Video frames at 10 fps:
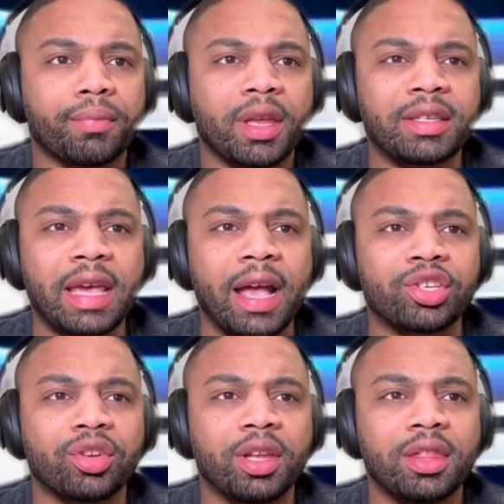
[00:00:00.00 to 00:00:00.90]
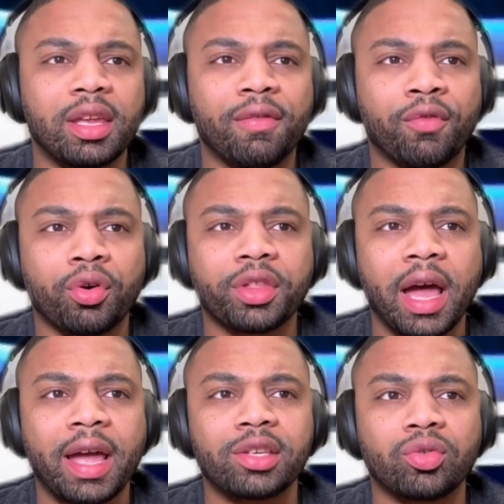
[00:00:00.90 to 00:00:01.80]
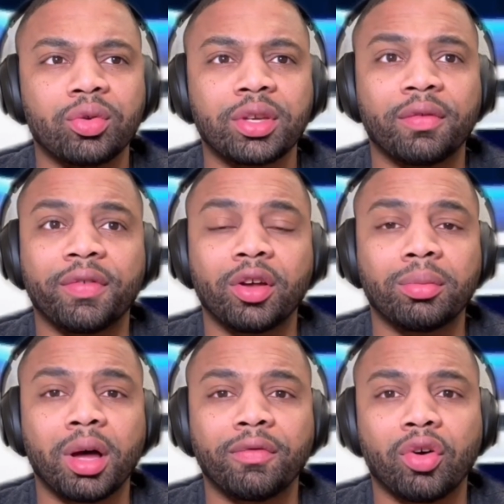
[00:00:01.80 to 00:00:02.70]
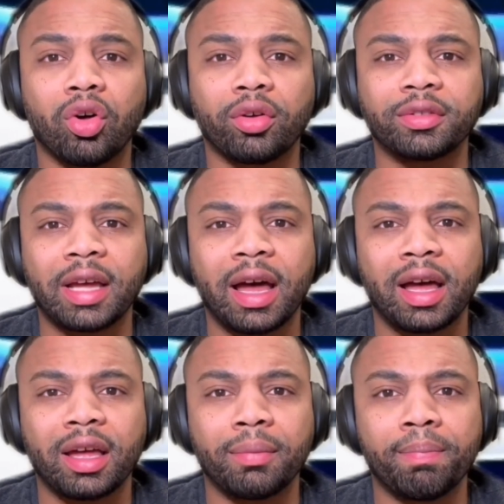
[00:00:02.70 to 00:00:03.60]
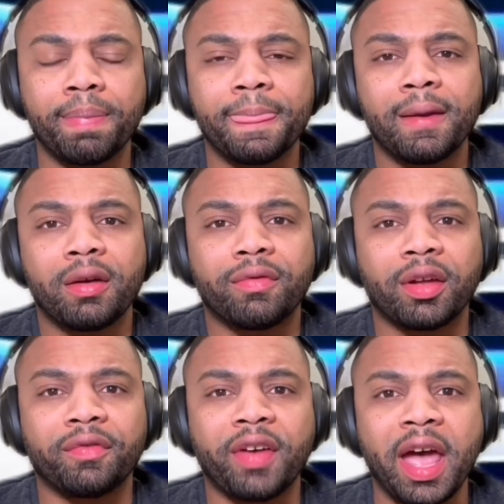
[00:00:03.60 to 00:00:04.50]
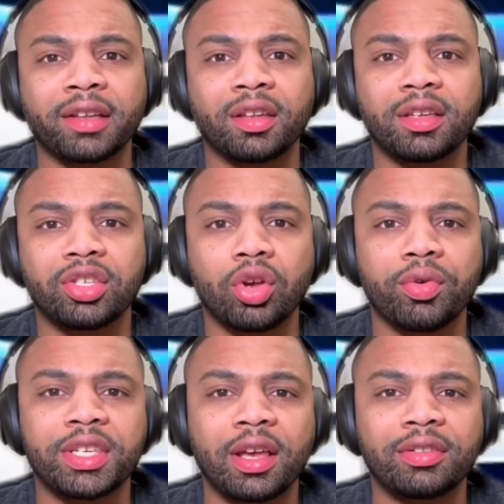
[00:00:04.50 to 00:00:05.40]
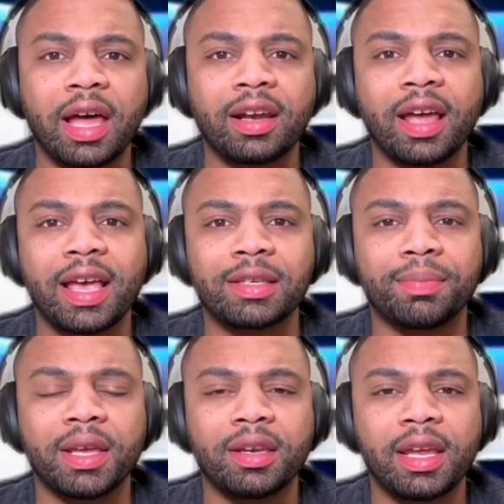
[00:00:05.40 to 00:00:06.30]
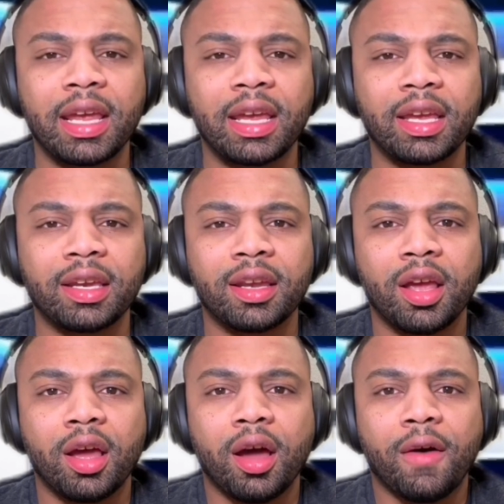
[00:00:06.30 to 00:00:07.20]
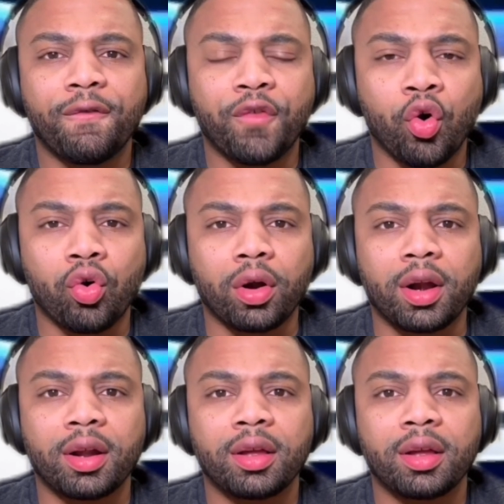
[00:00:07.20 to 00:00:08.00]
It's actually the fourth highest grossing film of all time. Fun fact, Zoe Saldana has been in four